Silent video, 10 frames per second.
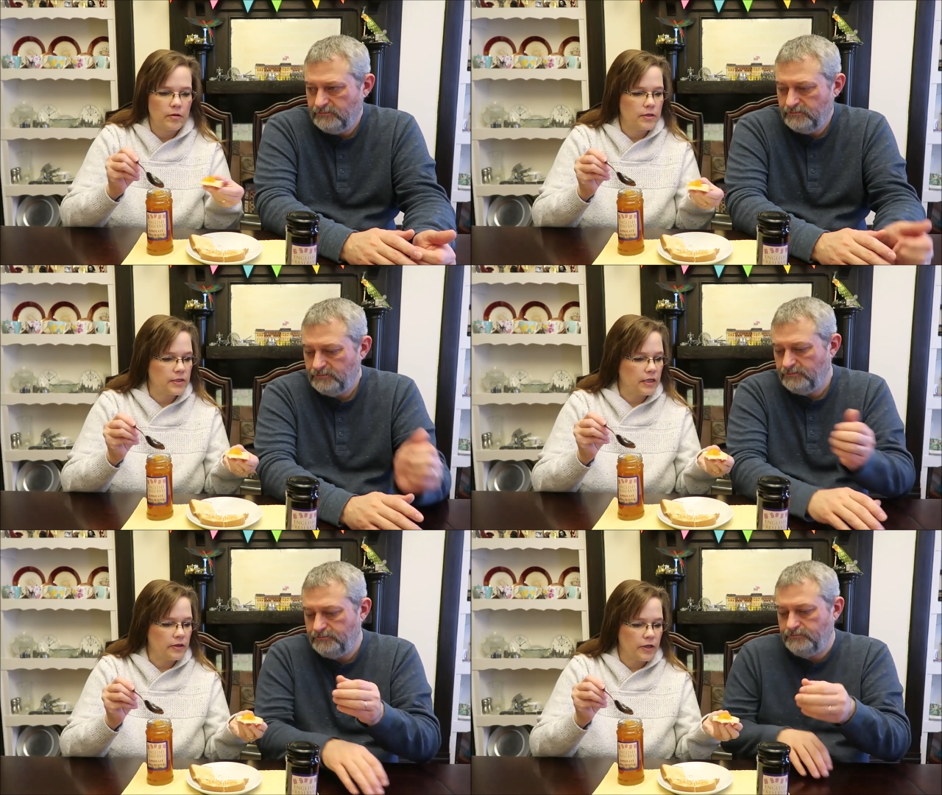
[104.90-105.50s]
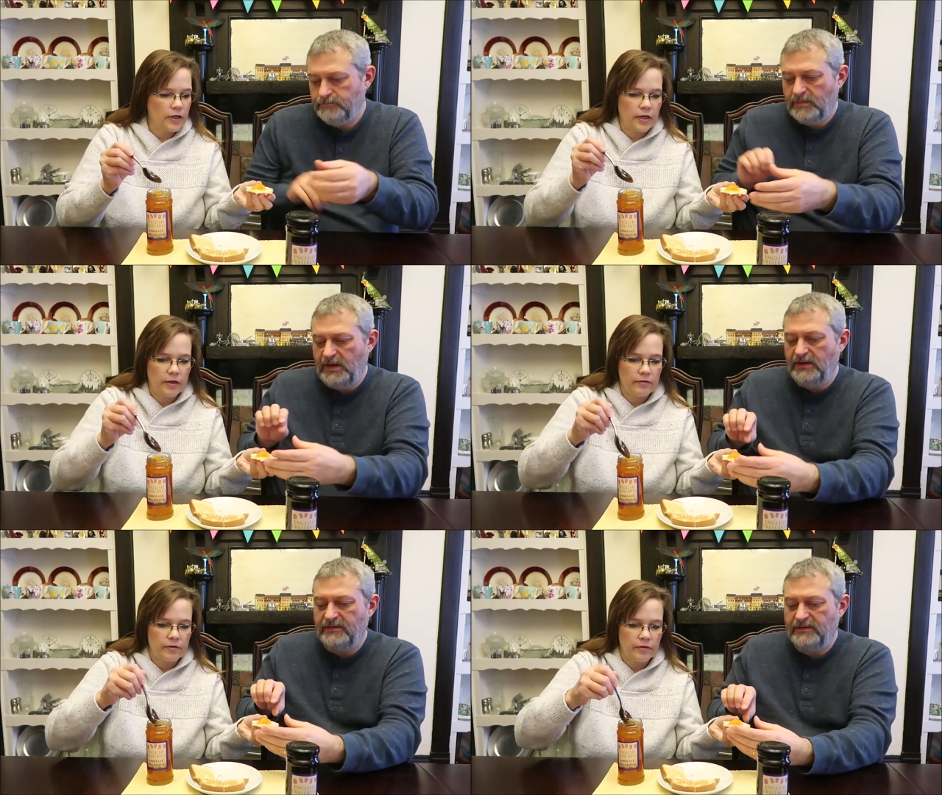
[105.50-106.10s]
Speaker 1: Is that good
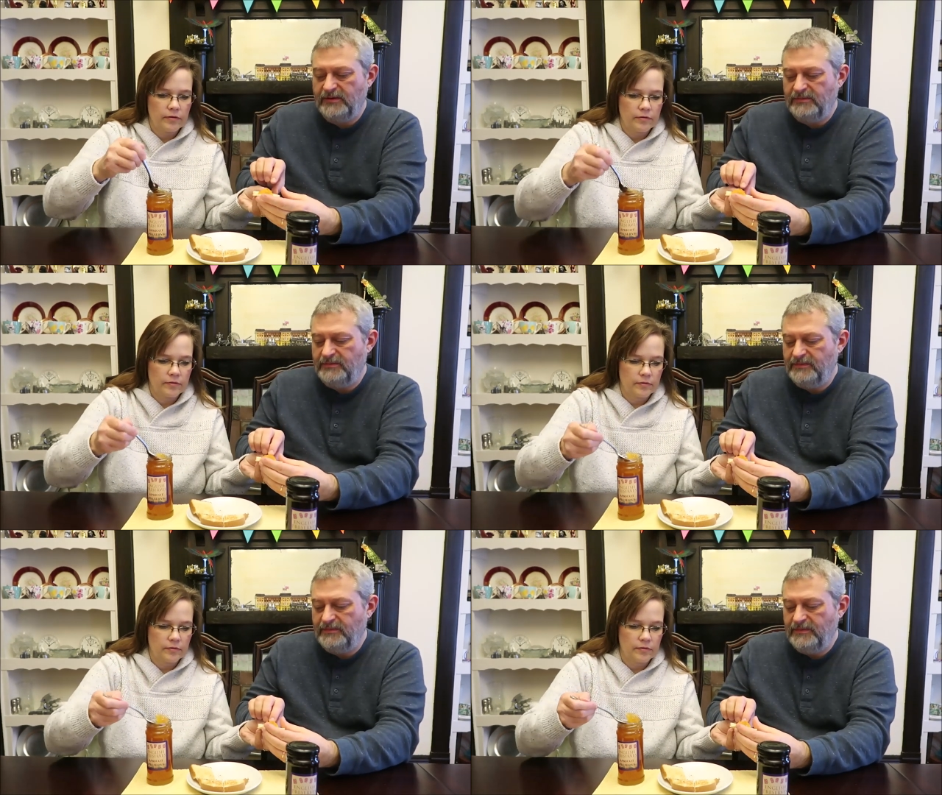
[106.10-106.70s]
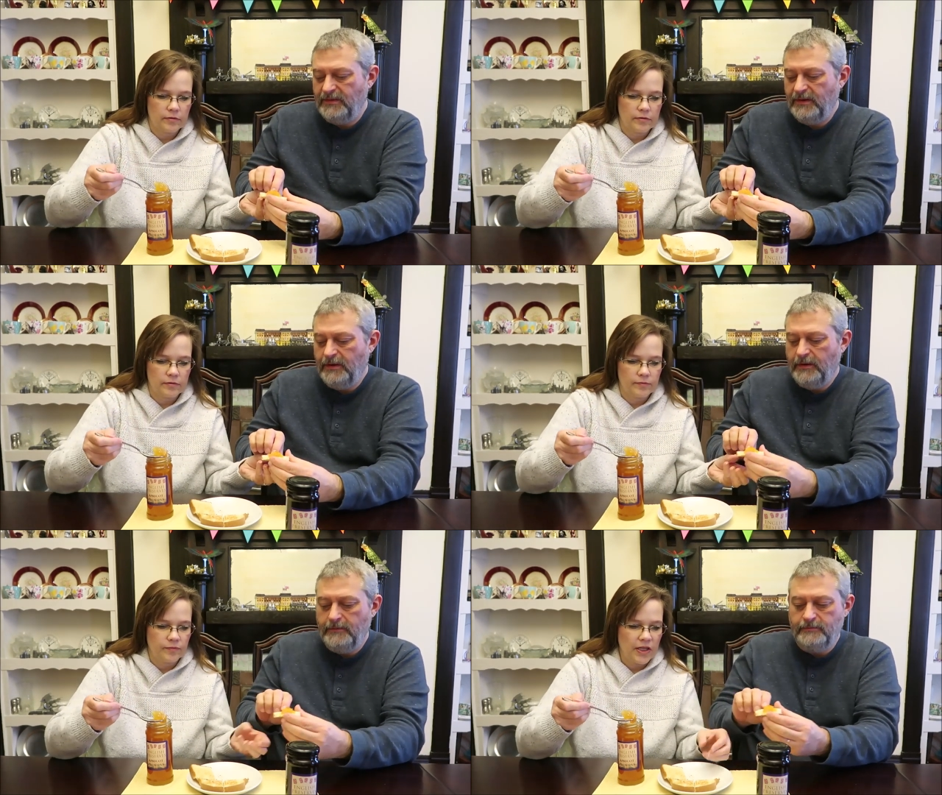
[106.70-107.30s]
enough? That's good.
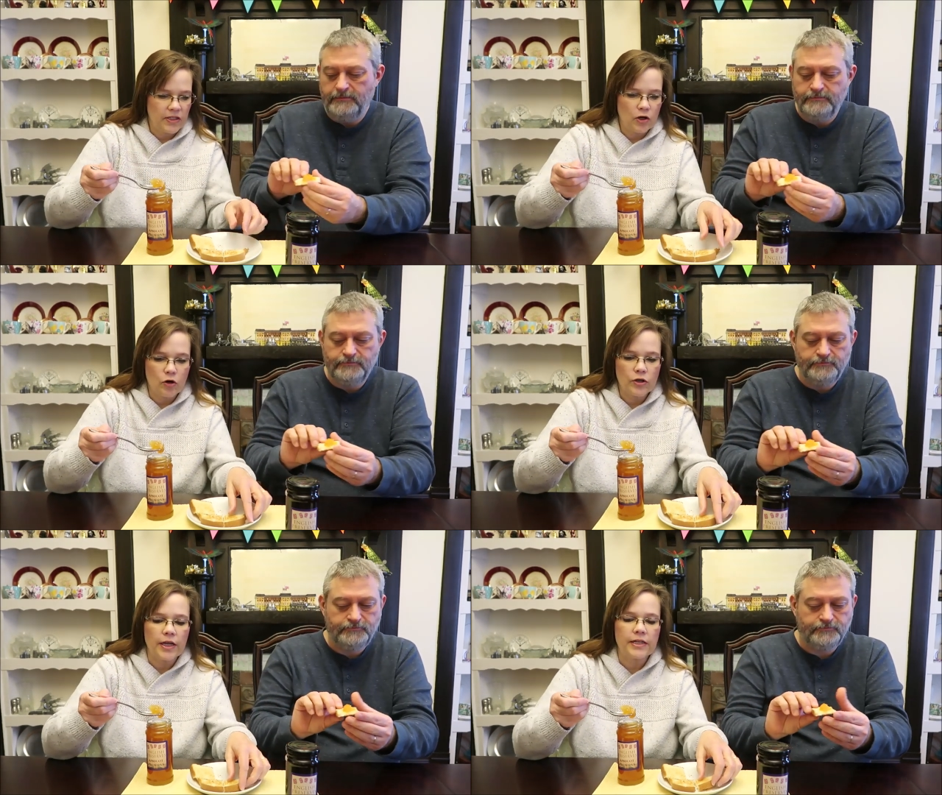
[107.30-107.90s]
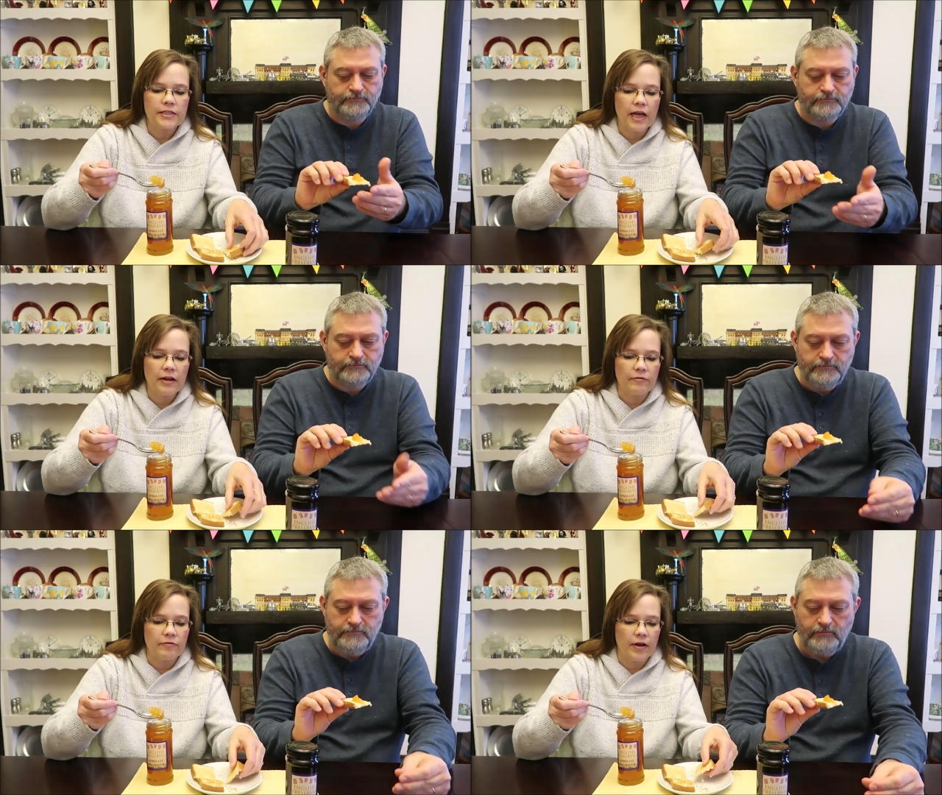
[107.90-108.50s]
It's hard to, it's kind
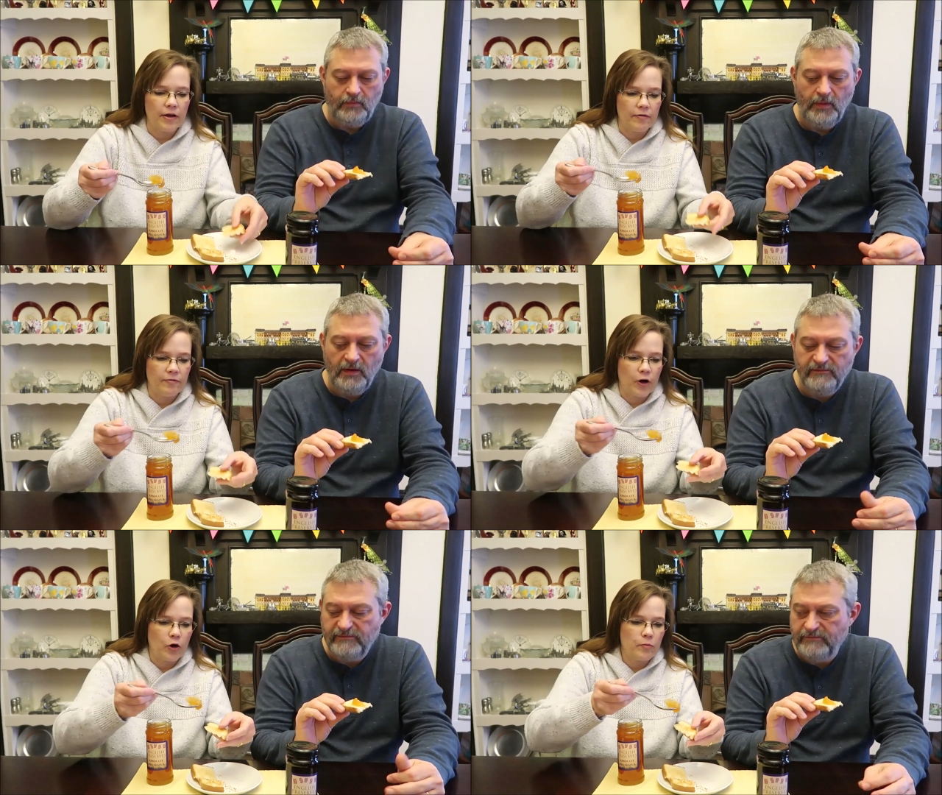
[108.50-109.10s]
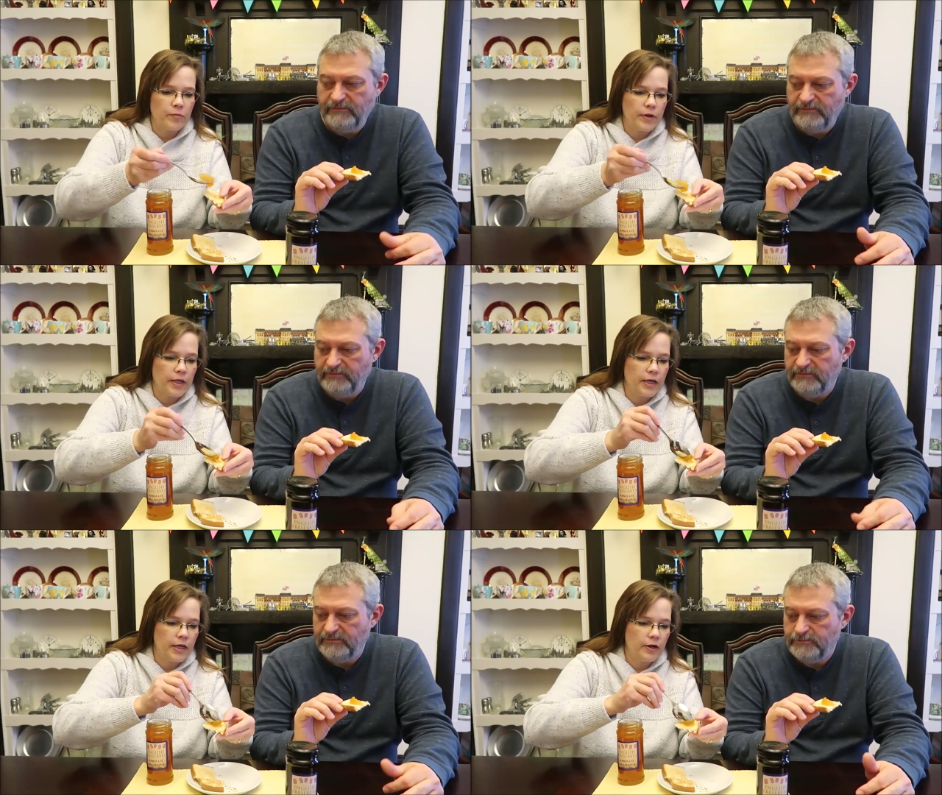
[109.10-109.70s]
of uh, firm
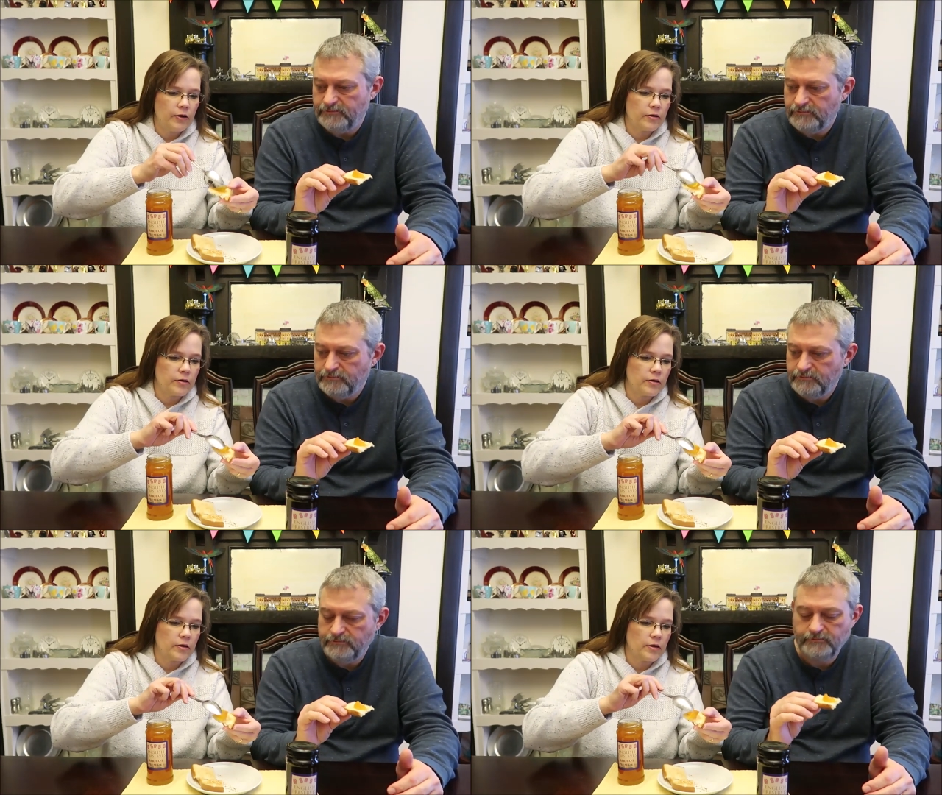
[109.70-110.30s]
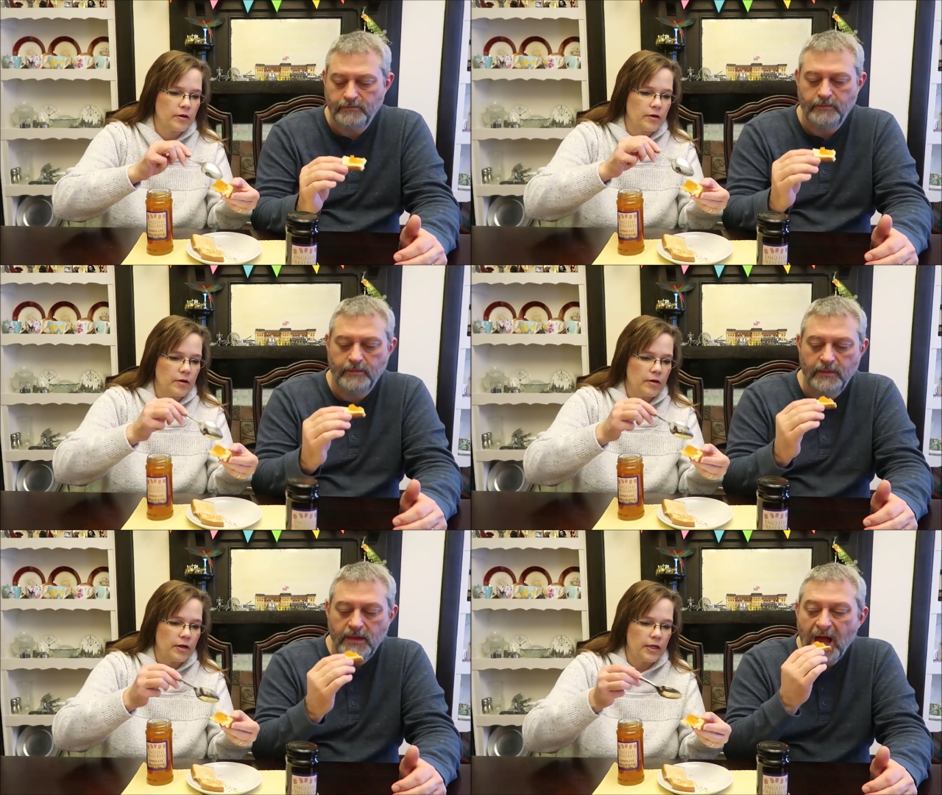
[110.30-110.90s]
in here
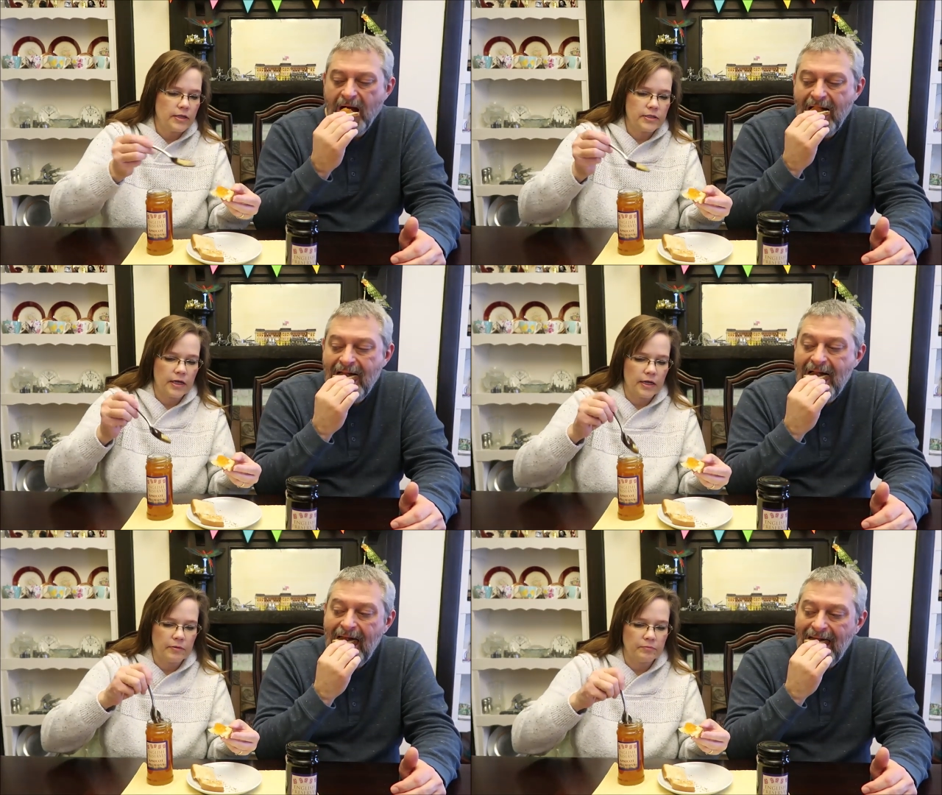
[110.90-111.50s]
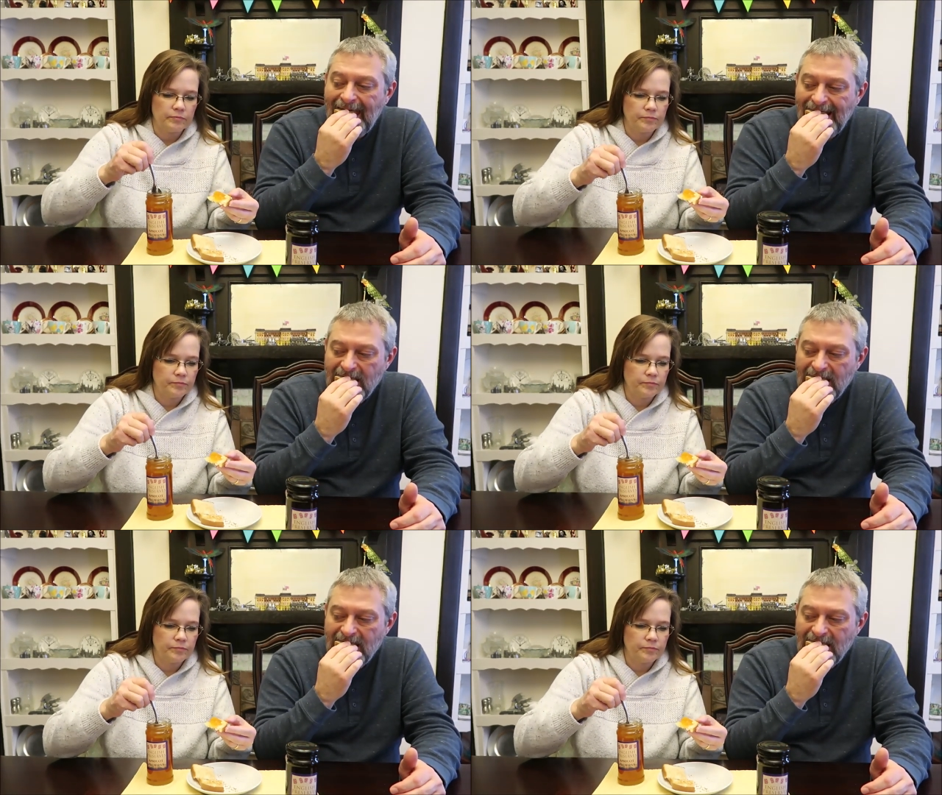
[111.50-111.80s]
it um,